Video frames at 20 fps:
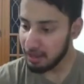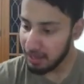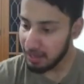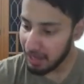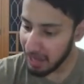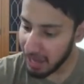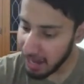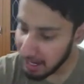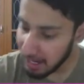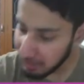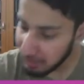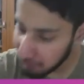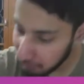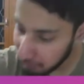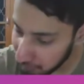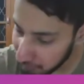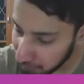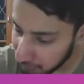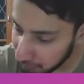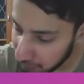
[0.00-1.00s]
And
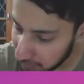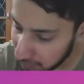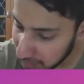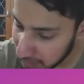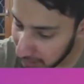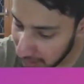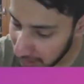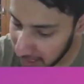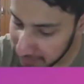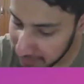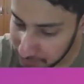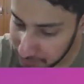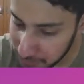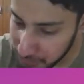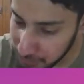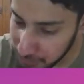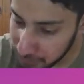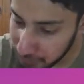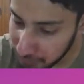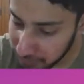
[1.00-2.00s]
as you
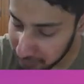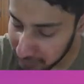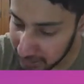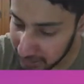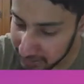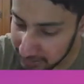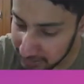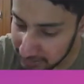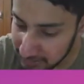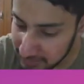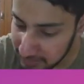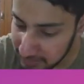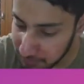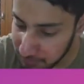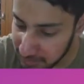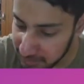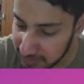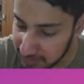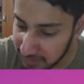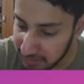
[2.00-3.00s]
know that this is
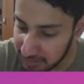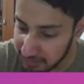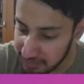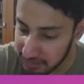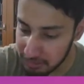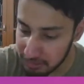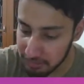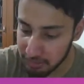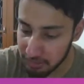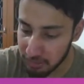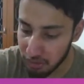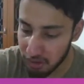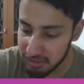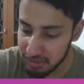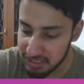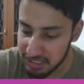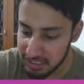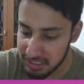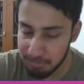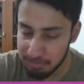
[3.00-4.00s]
basically this
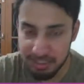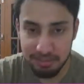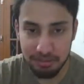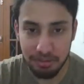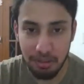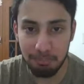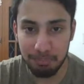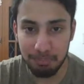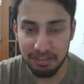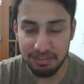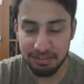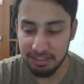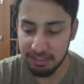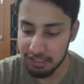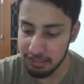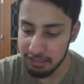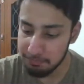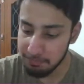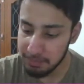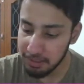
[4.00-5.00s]
constant space
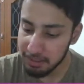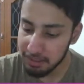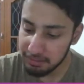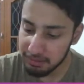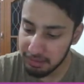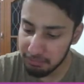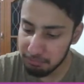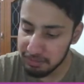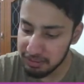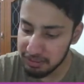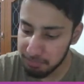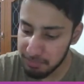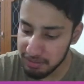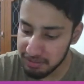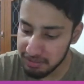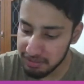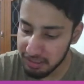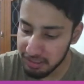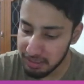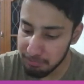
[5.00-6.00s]
complexity, then this
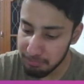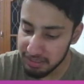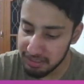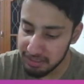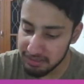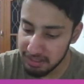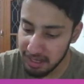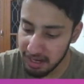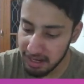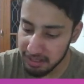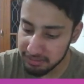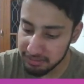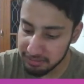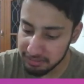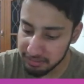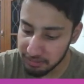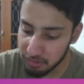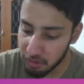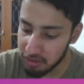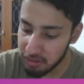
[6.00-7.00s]
basically means that
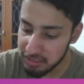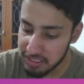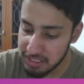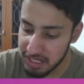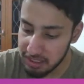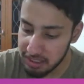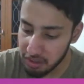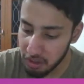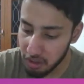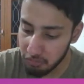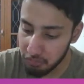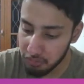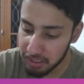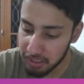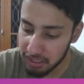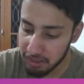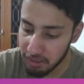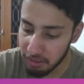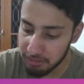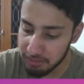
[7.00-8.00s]
it's constant, or we
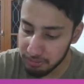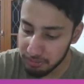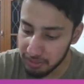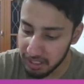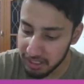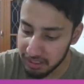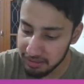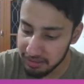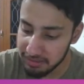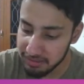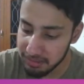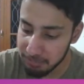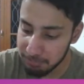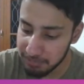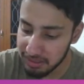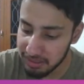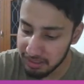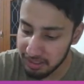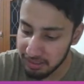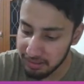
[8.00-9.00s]
can also write it
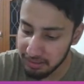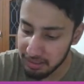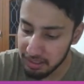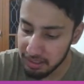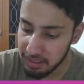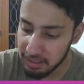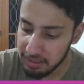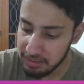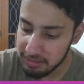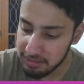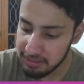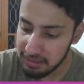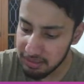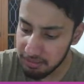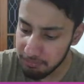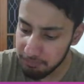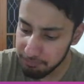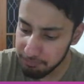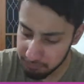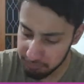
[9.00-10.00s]
something like
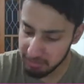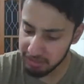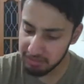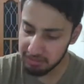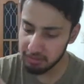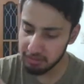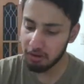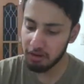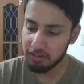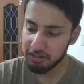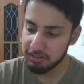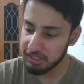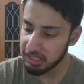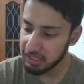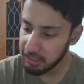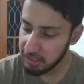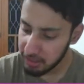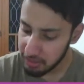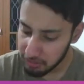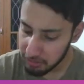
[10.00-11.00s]
c. This is a
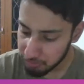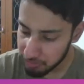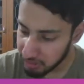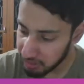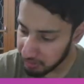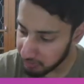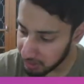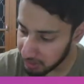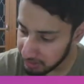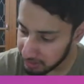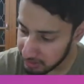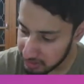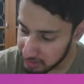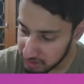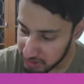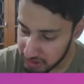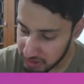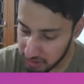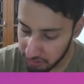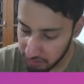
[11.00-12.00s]
constant, so we can write it
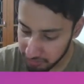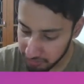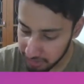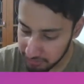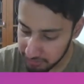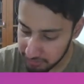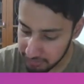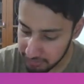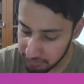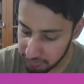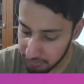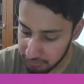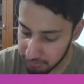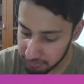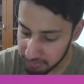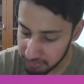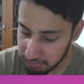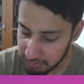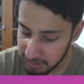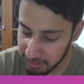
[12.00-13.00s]
g of x equal to
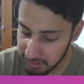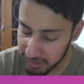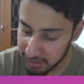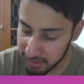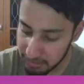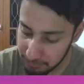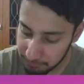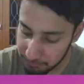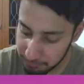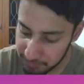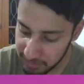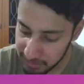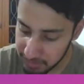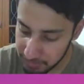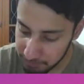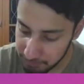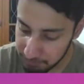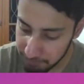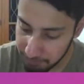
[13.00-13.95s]
something like c.